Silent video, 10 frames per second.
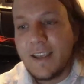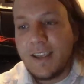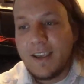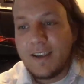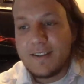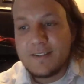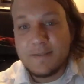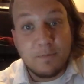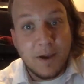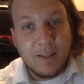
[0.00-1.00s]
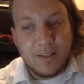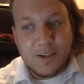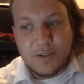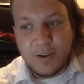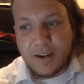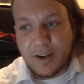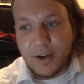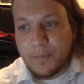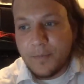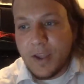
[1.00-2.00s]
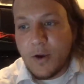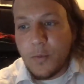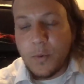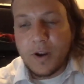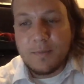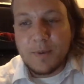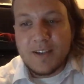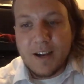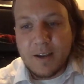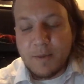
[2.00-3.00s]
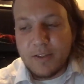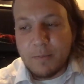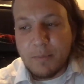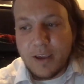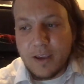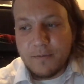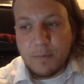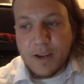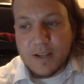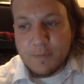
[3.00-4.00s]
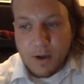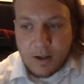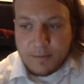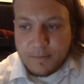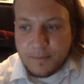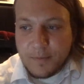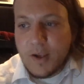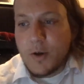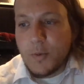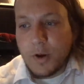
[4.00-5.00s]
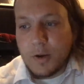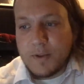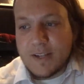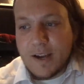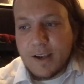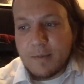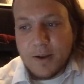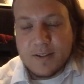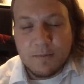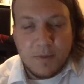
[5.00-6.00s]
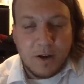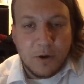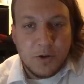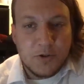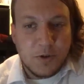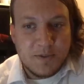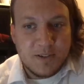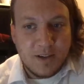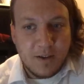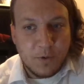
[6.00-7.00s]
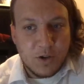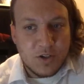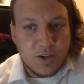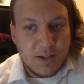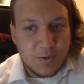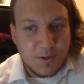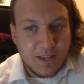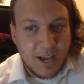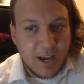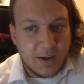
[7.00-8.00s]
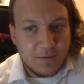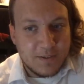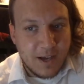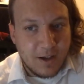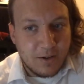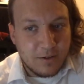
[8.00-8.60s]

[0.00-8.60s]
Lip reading: is my list right here. We're going to be talking about the biking for baseball. We're going to be talking about some road trip stuff, which, as you can kind of tell,